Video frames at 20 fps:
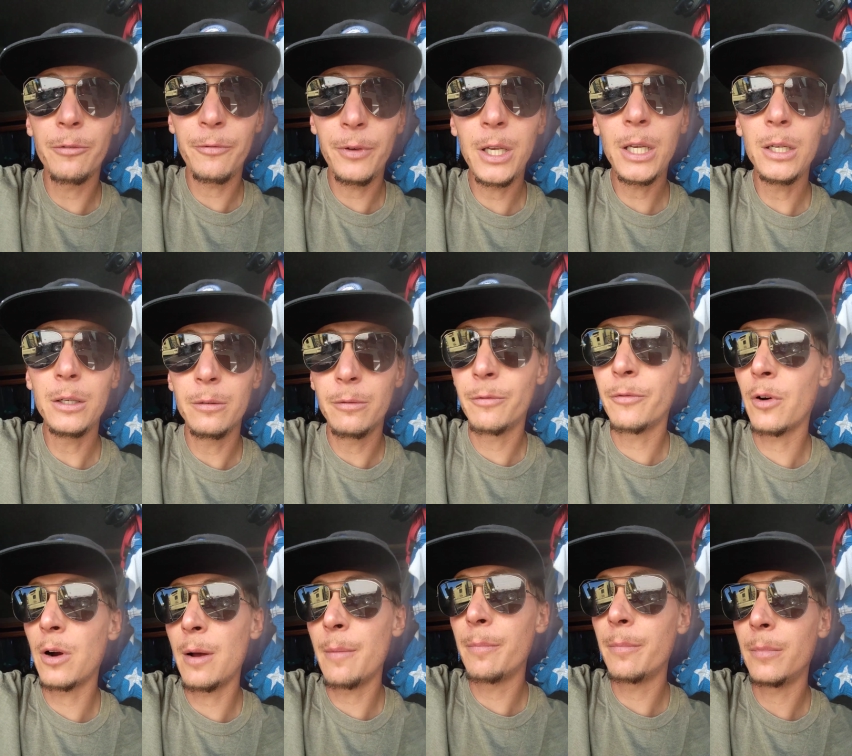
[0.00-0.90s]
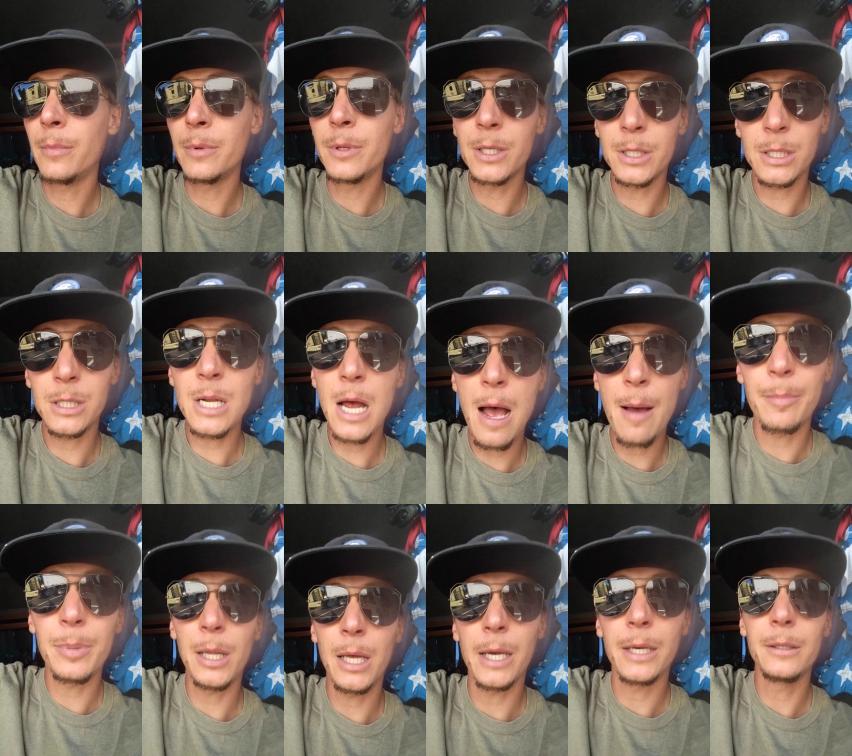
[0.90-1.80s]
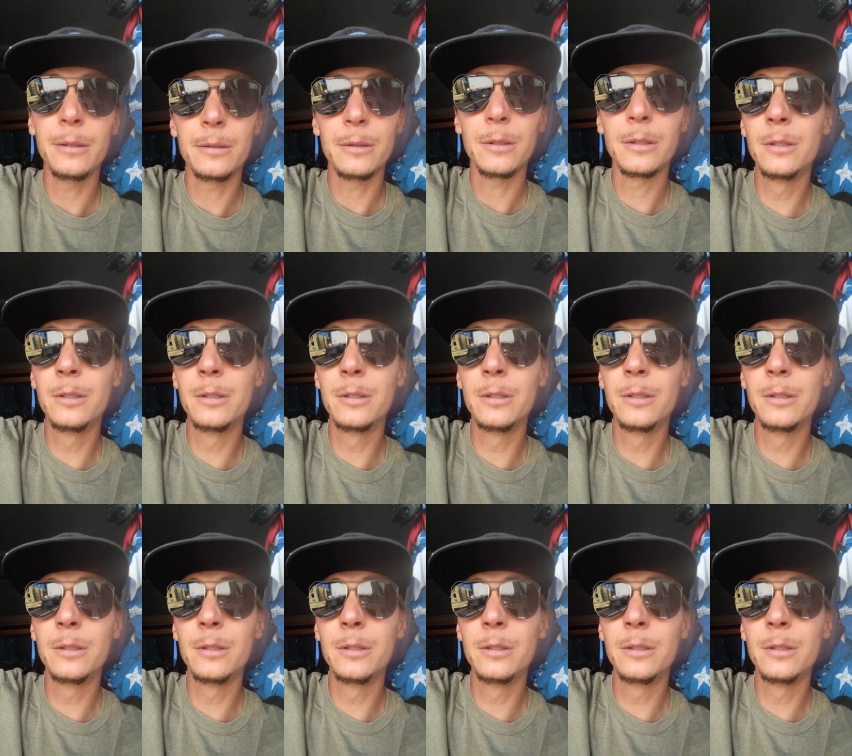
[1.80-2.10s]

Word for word: feet from the stoplight.